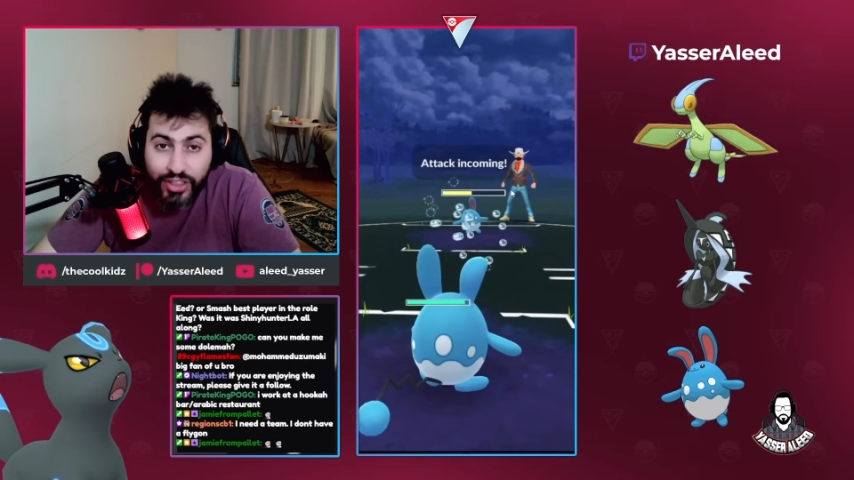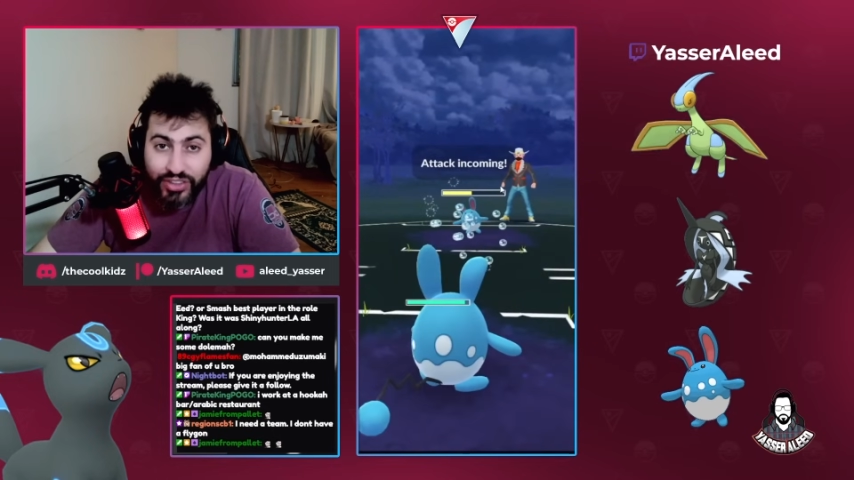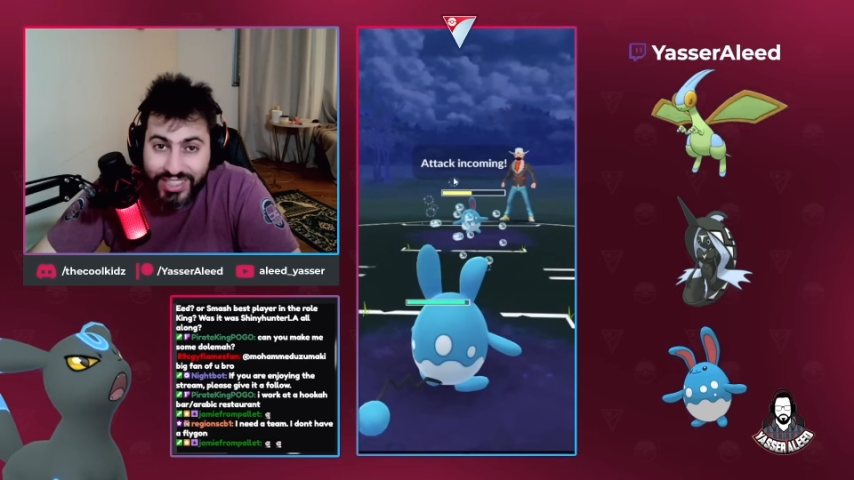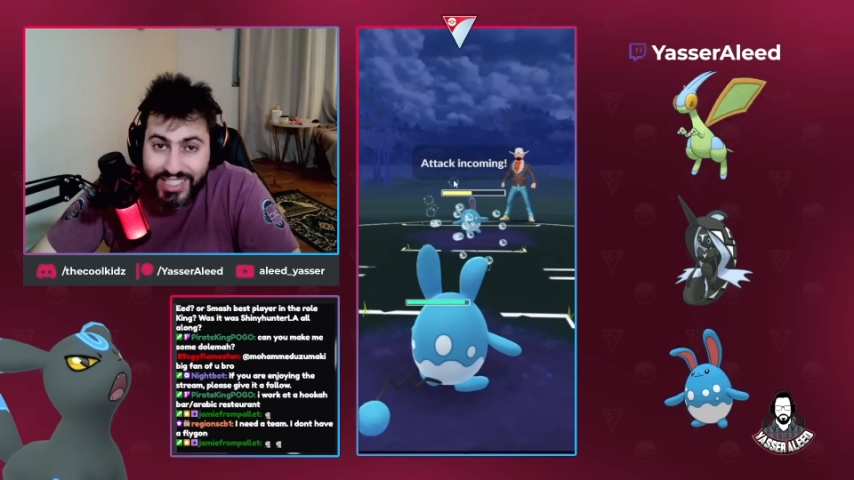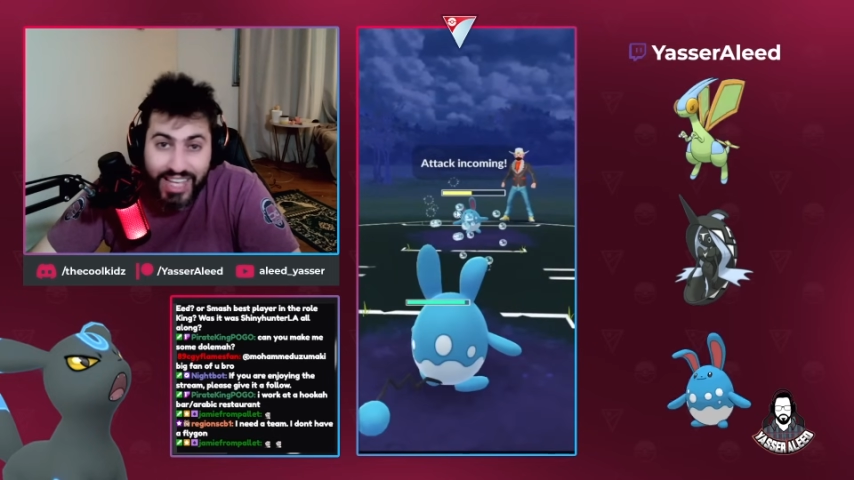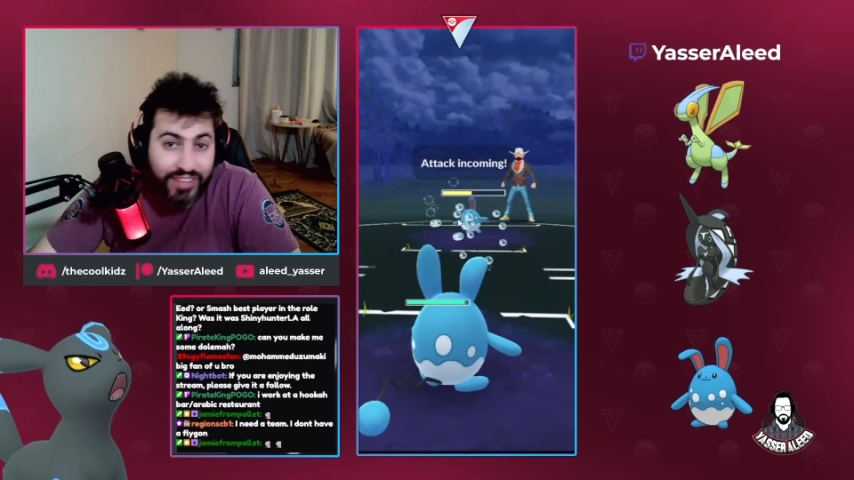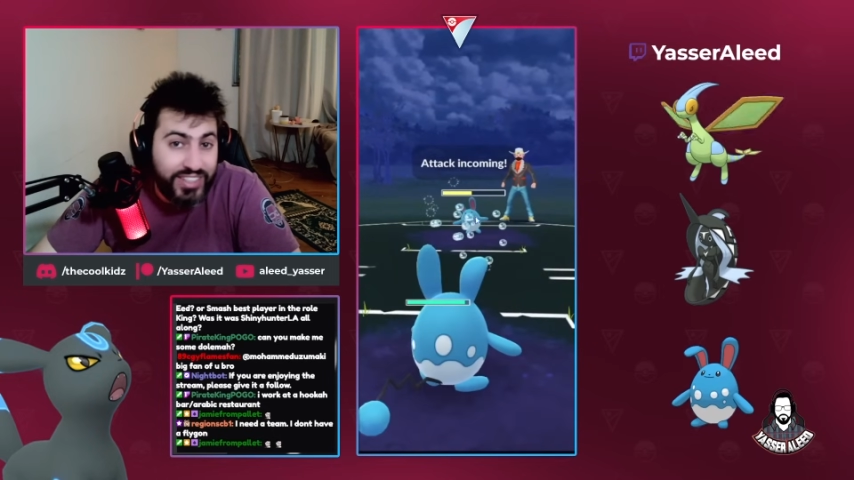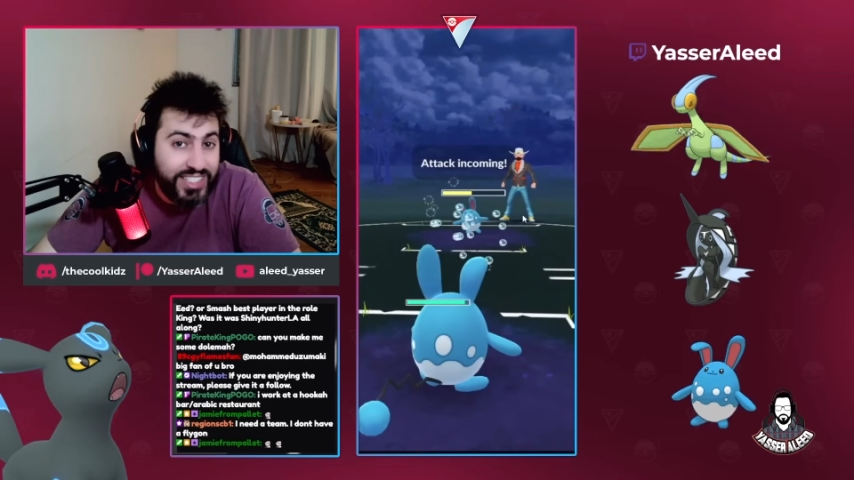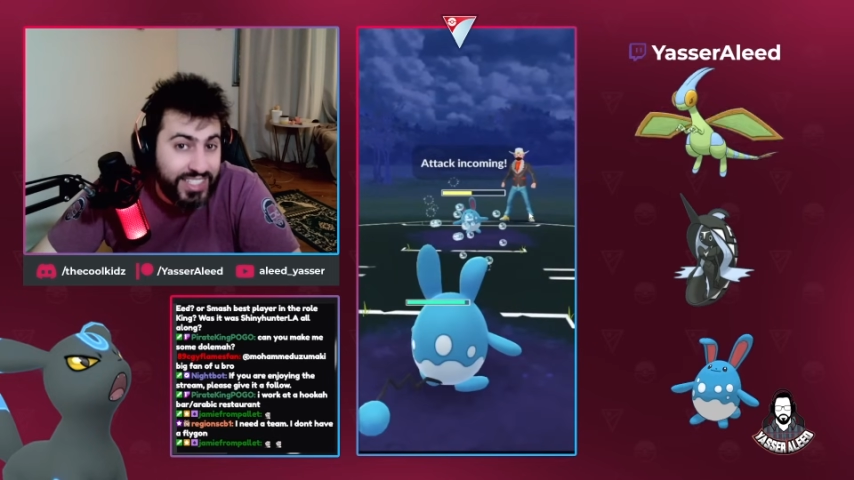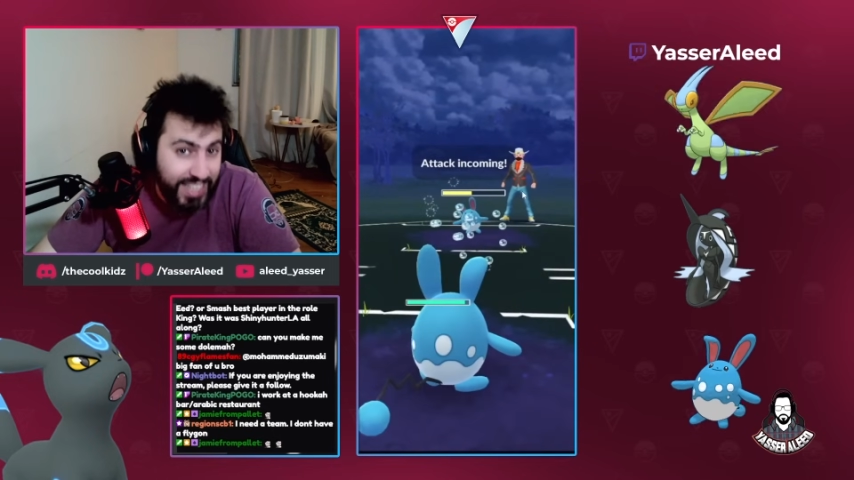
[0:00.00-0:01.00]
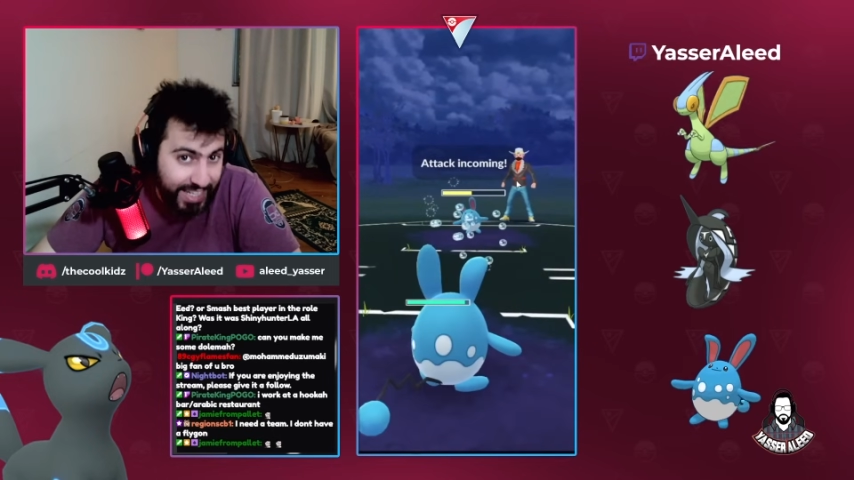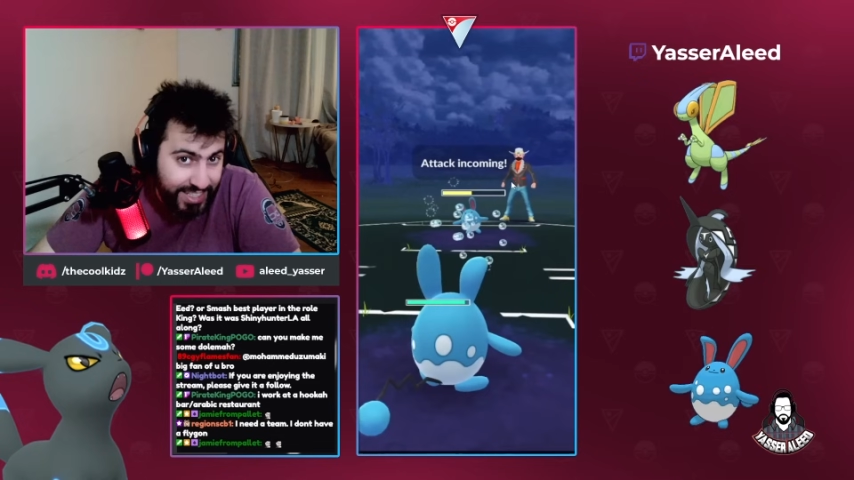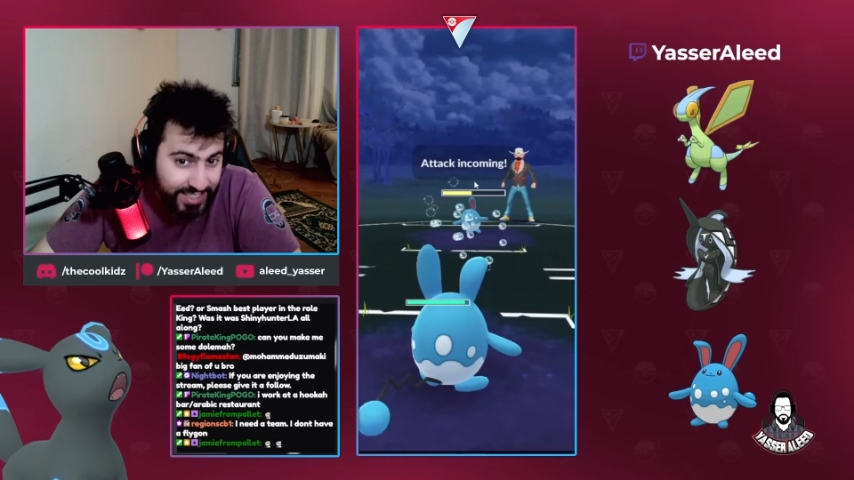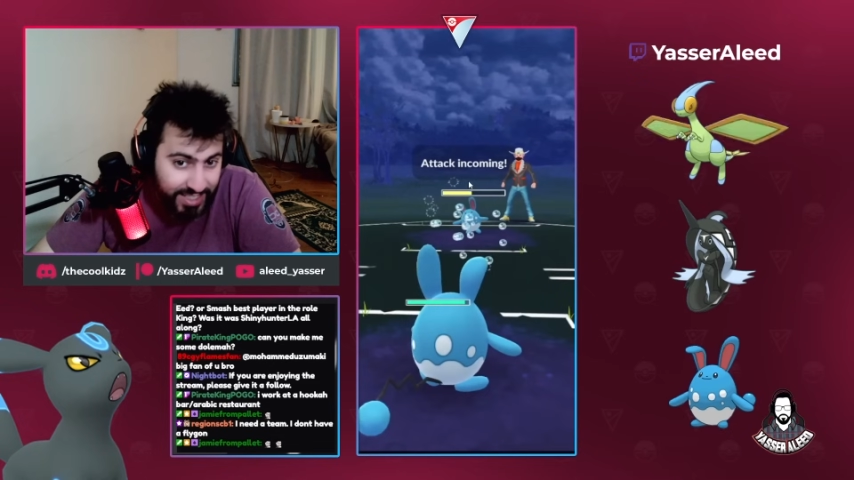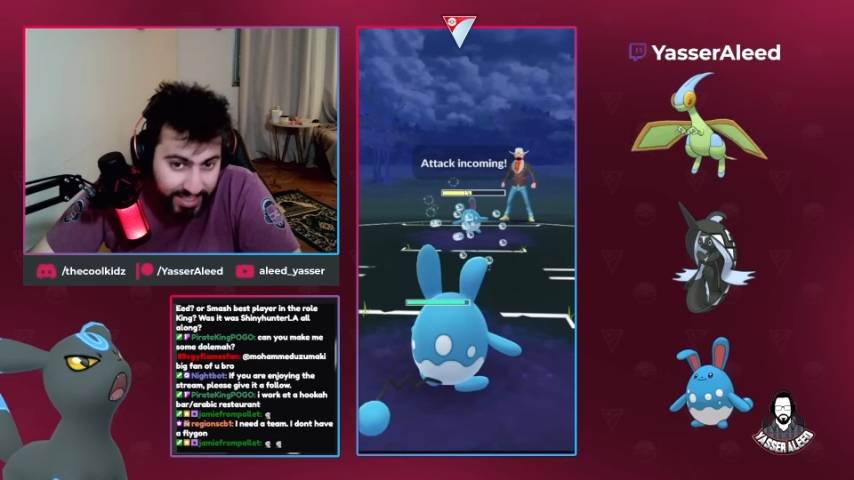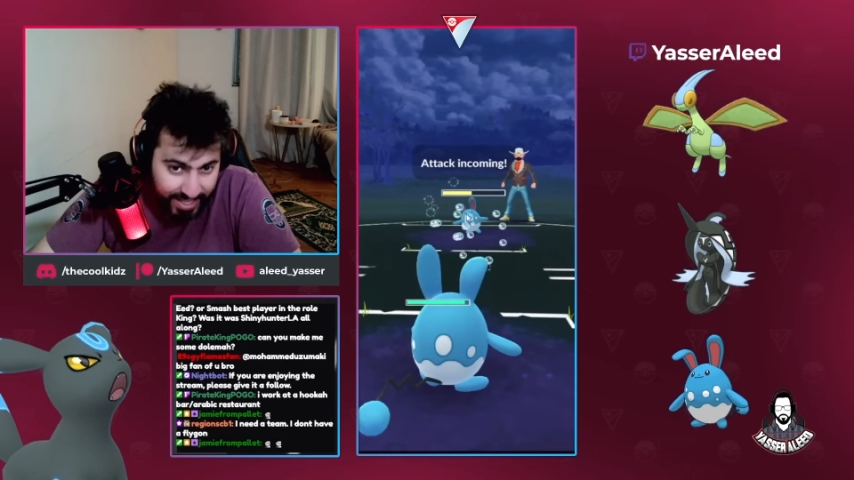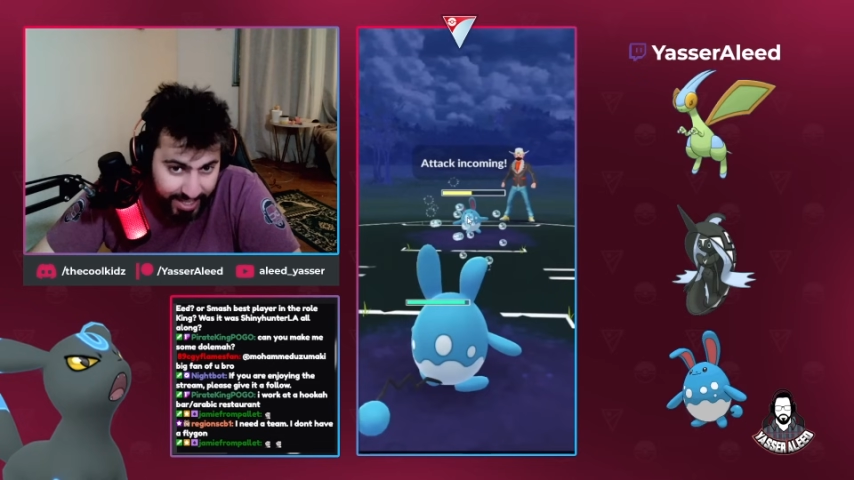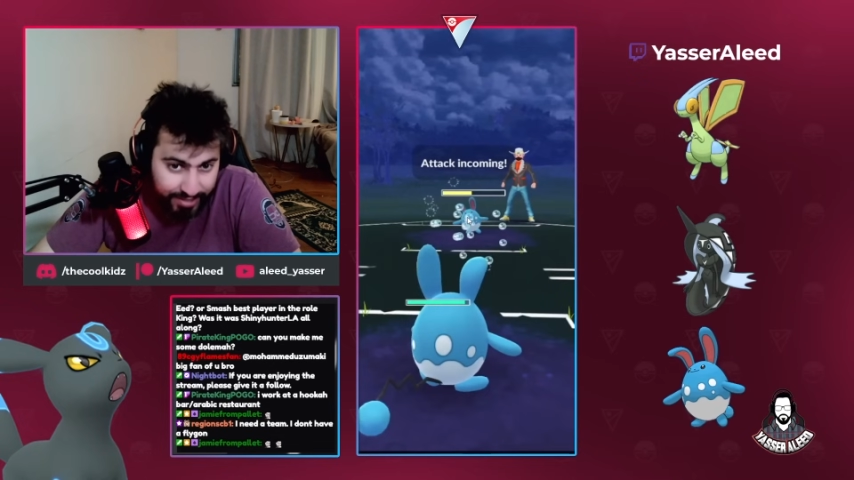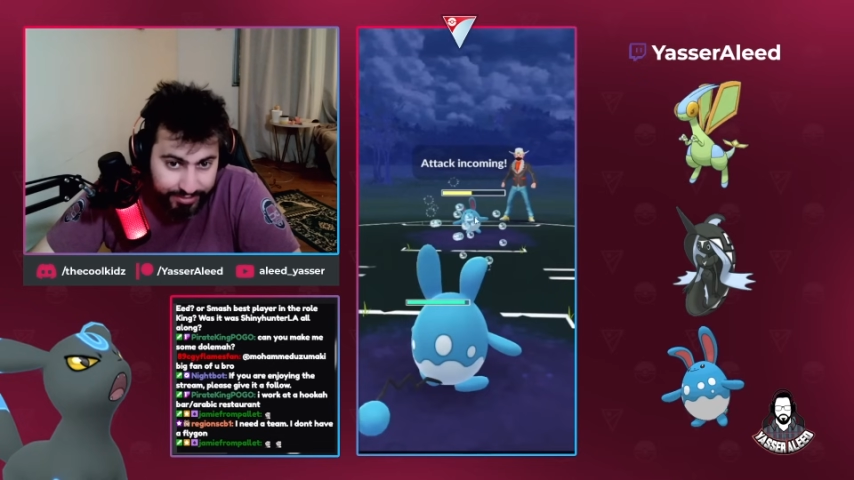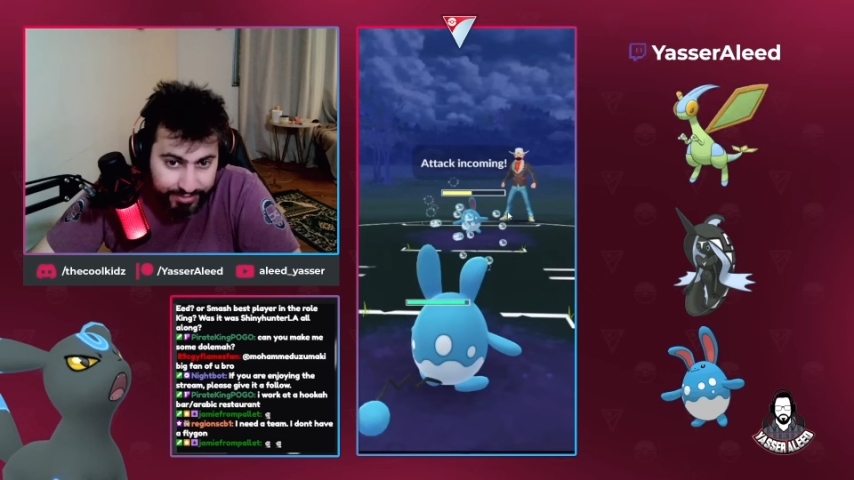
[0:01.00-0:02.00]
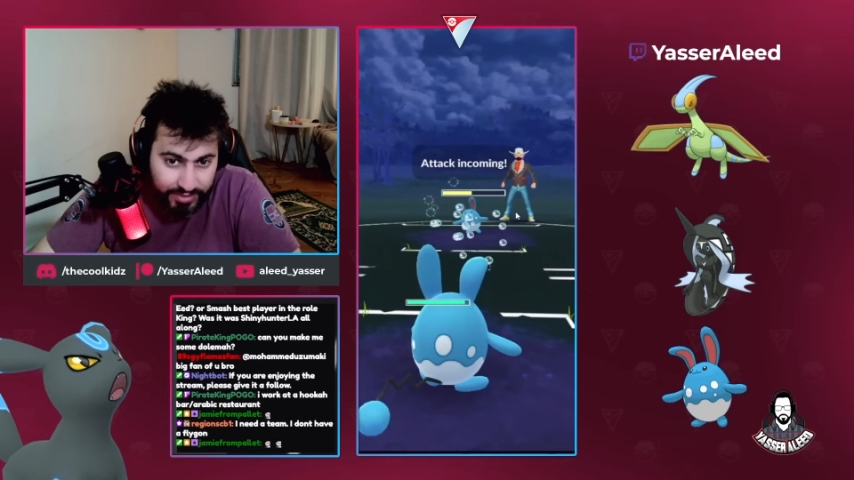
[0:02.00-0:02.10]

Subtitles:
That 7 seconds and a half